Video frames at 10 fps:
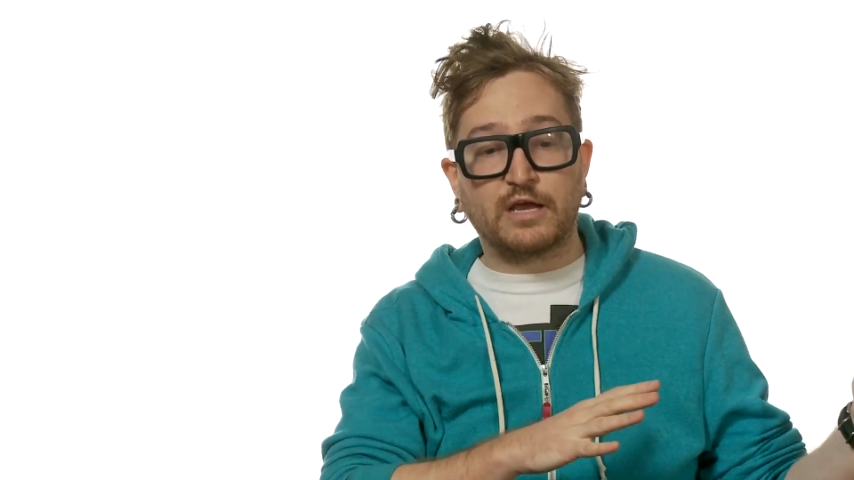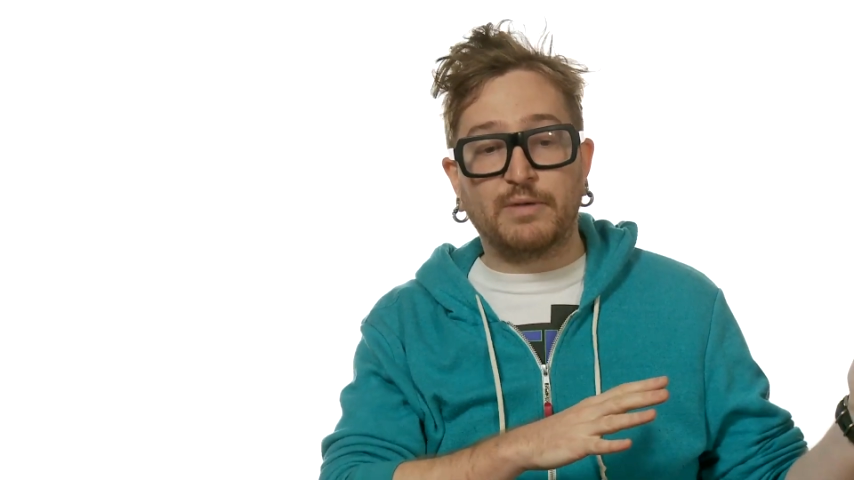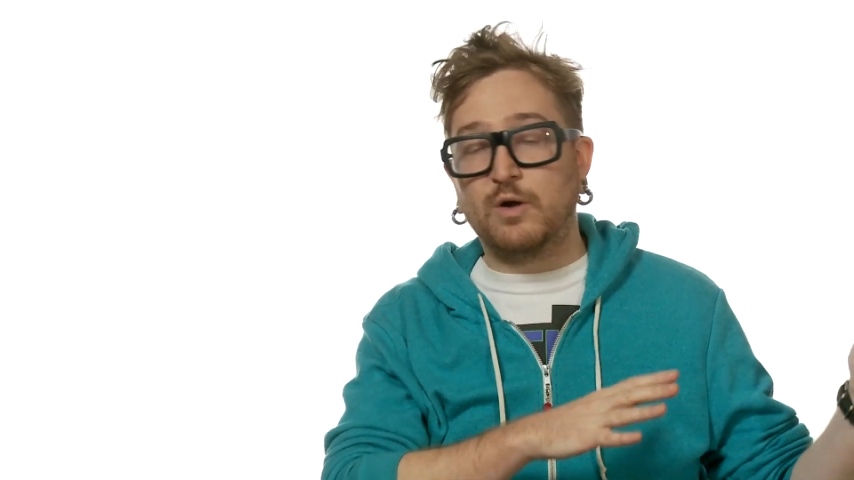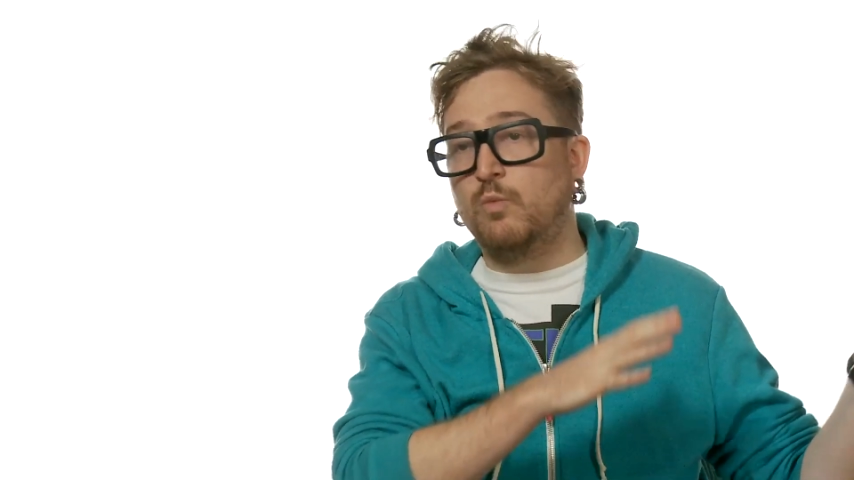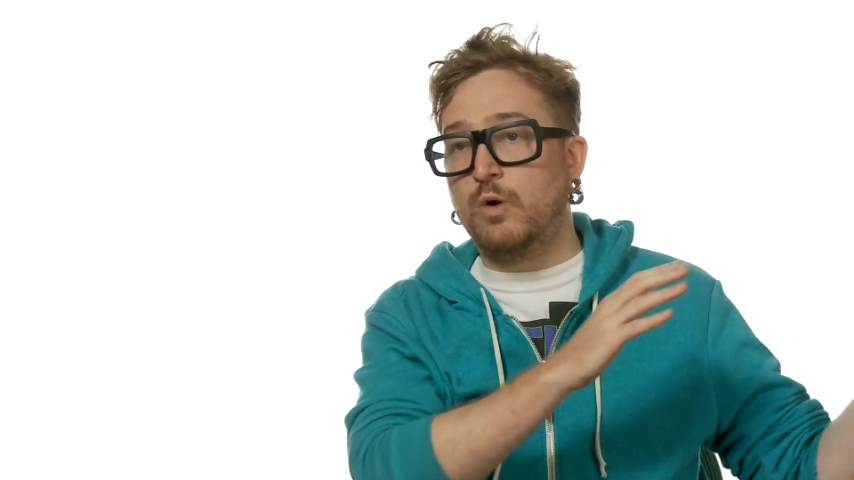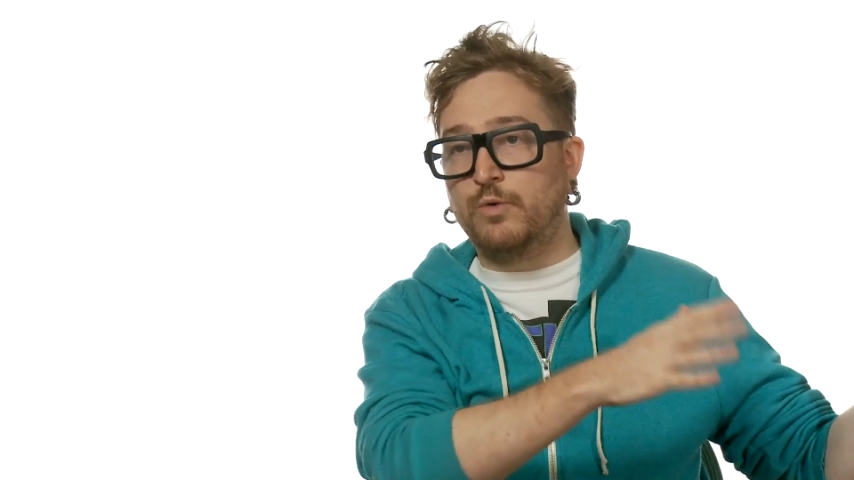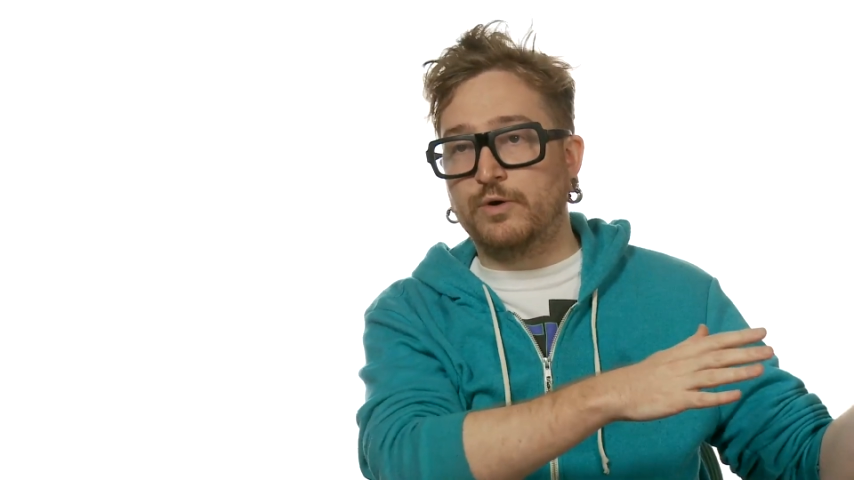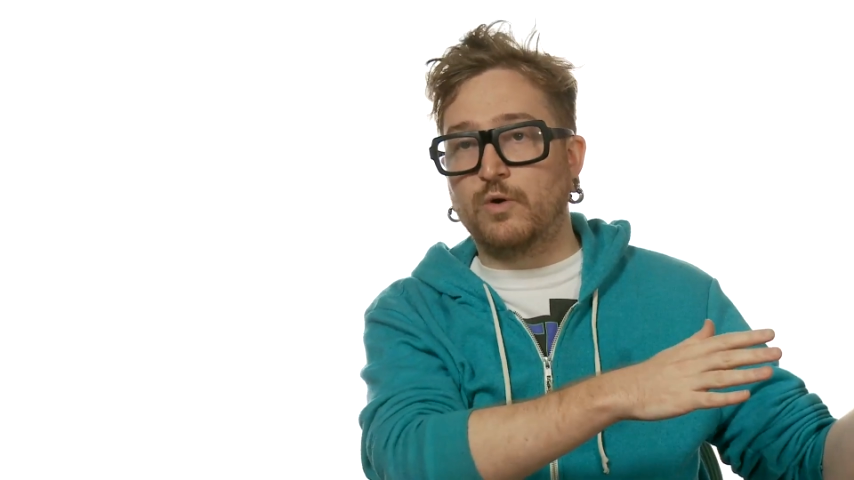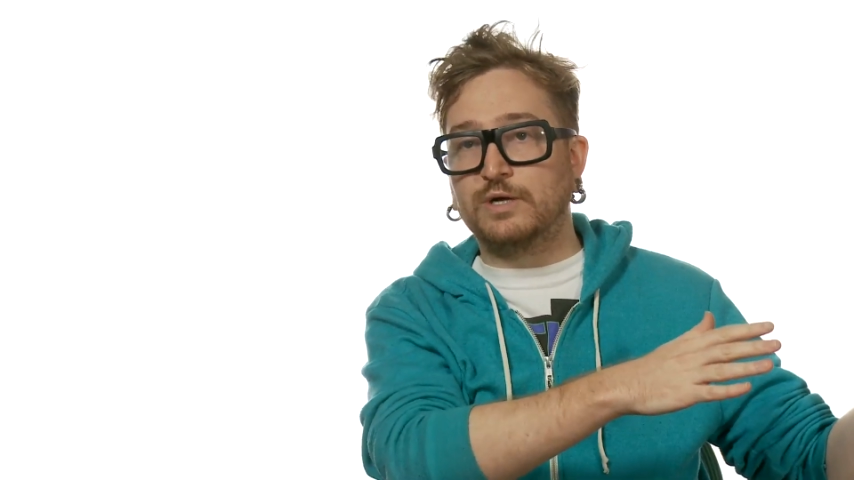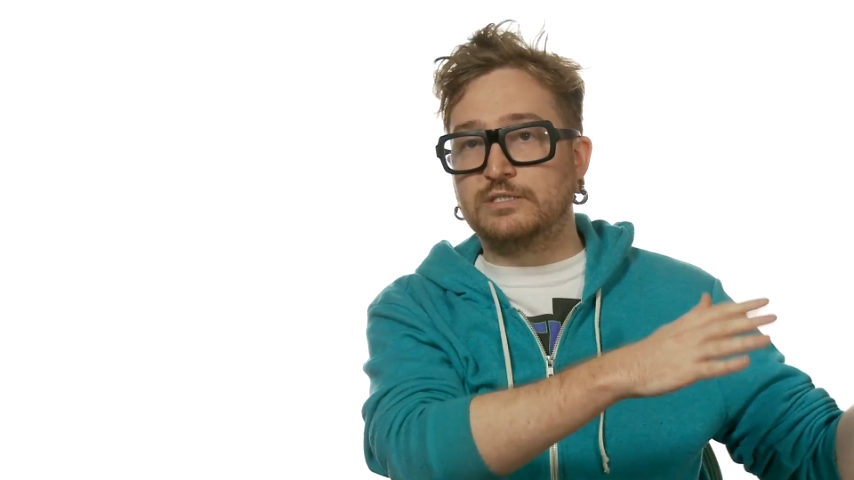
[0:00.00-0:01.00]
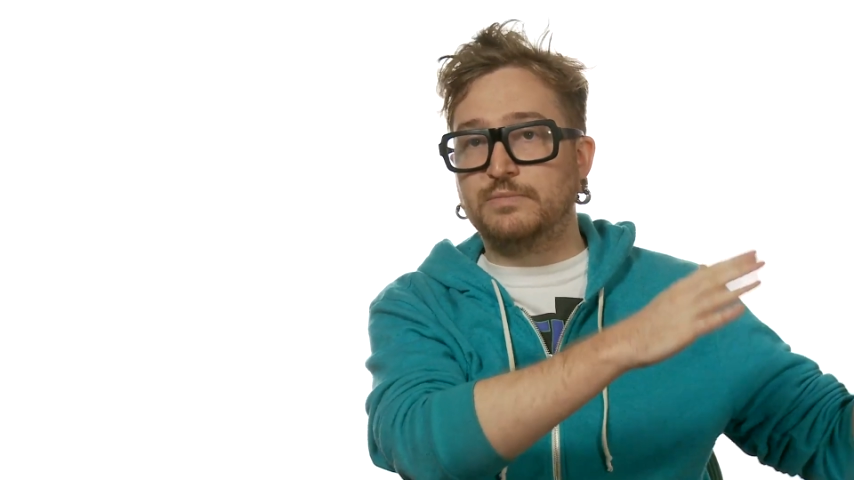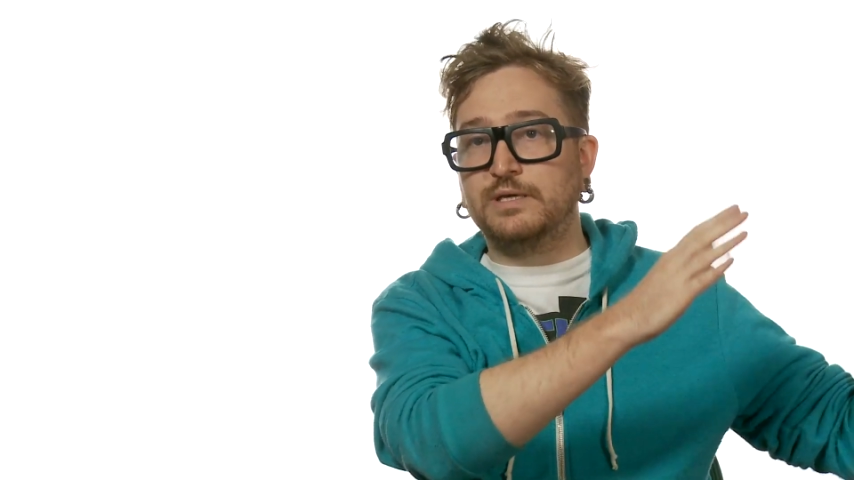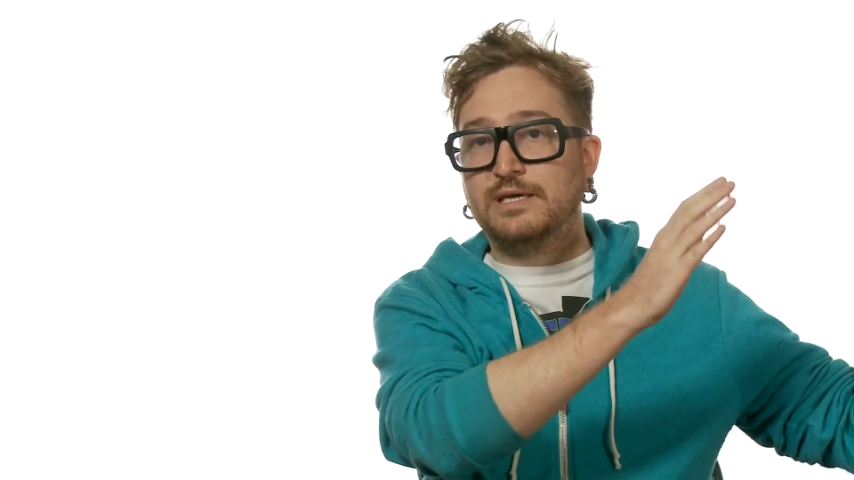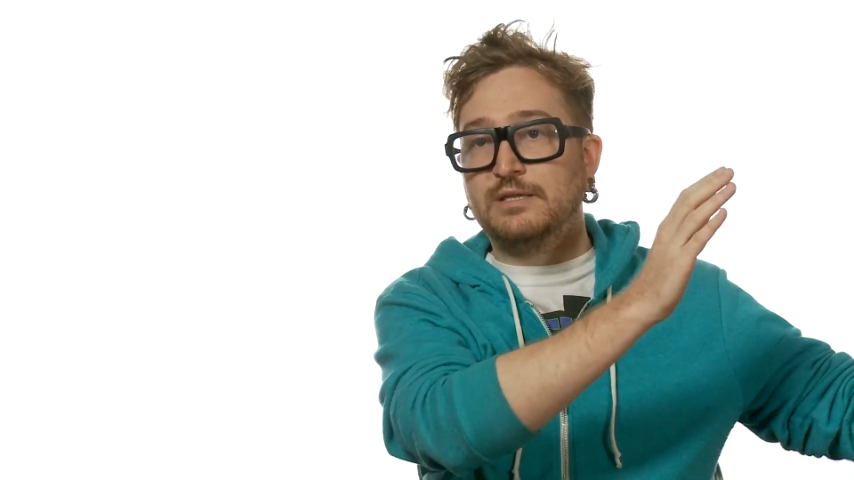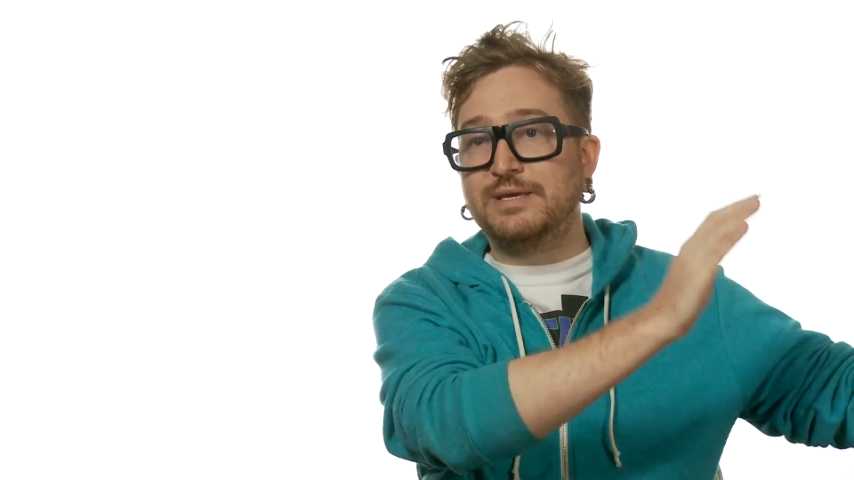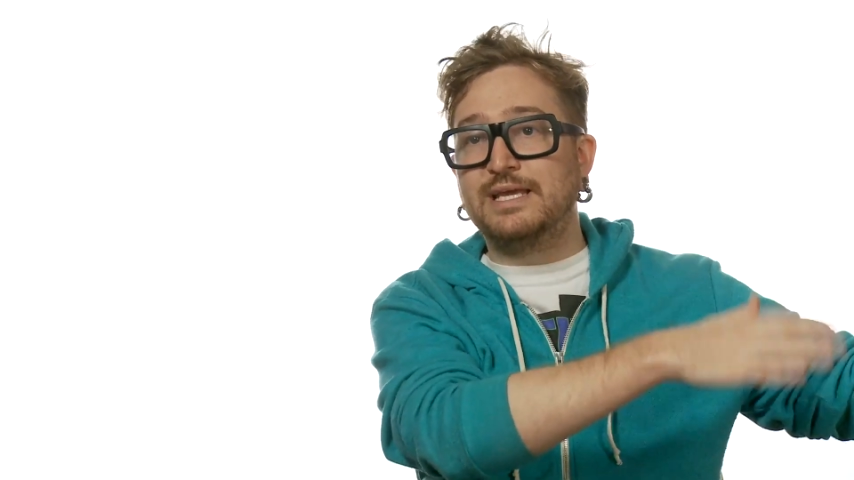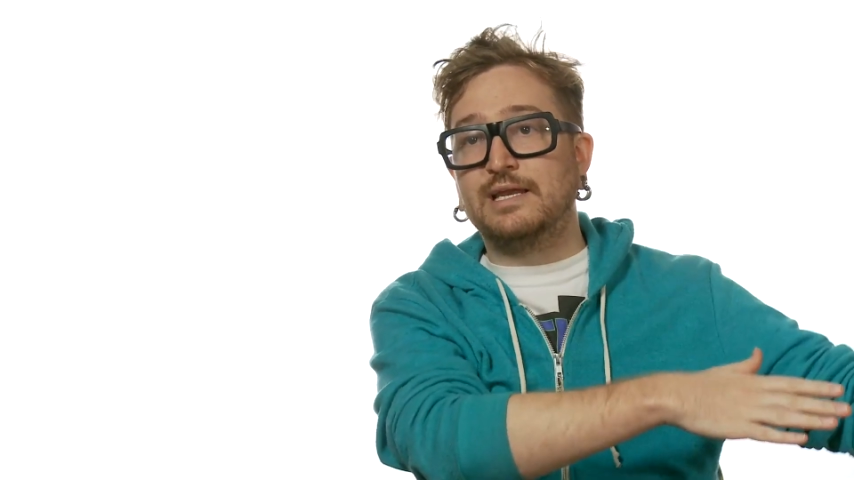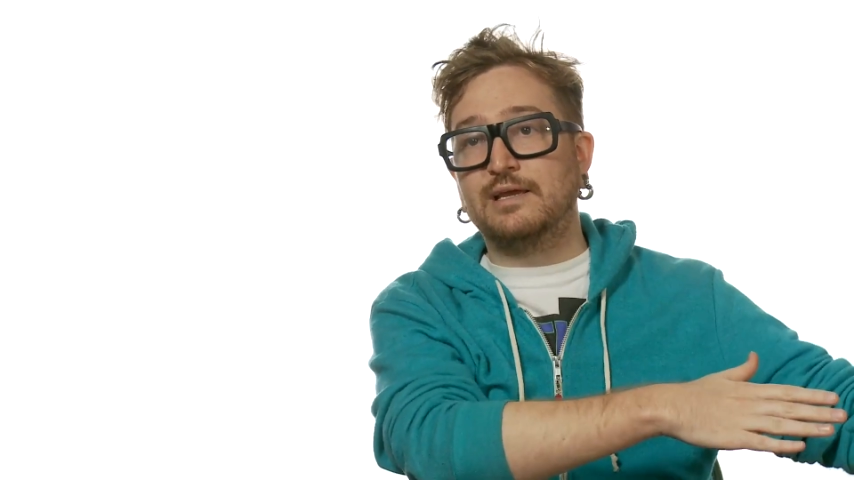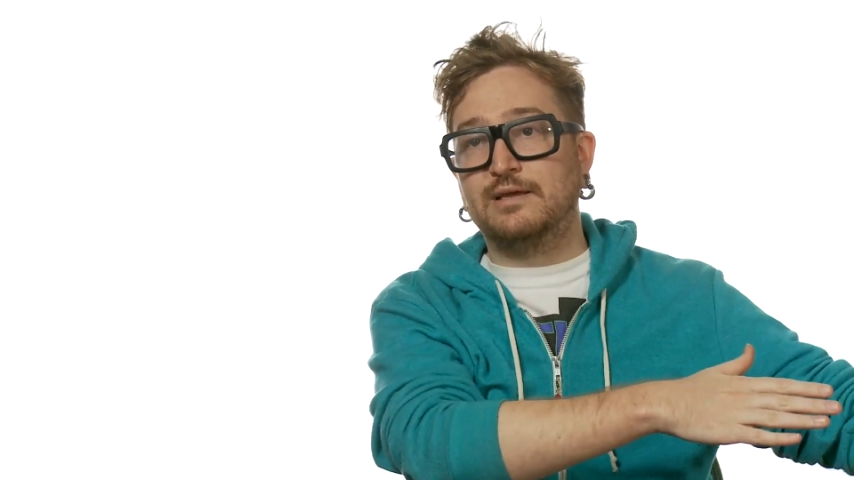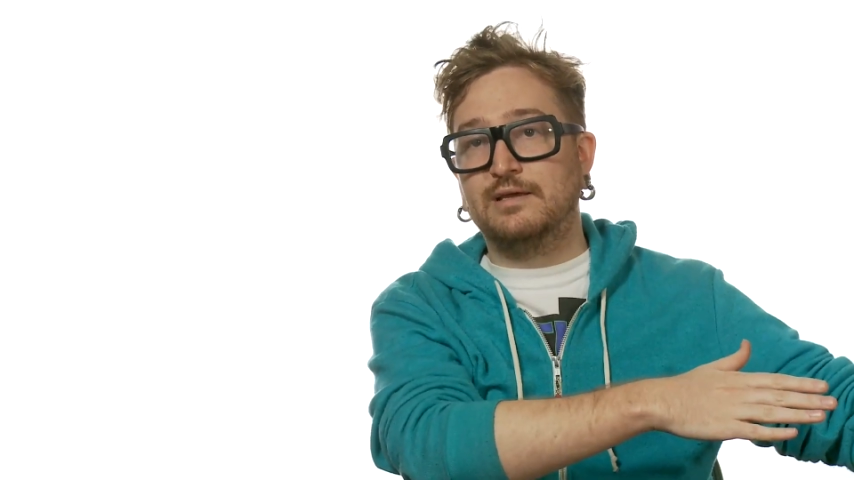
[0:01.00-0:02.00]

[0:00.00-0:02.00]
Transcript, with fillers: about what we were going to be in the beginning.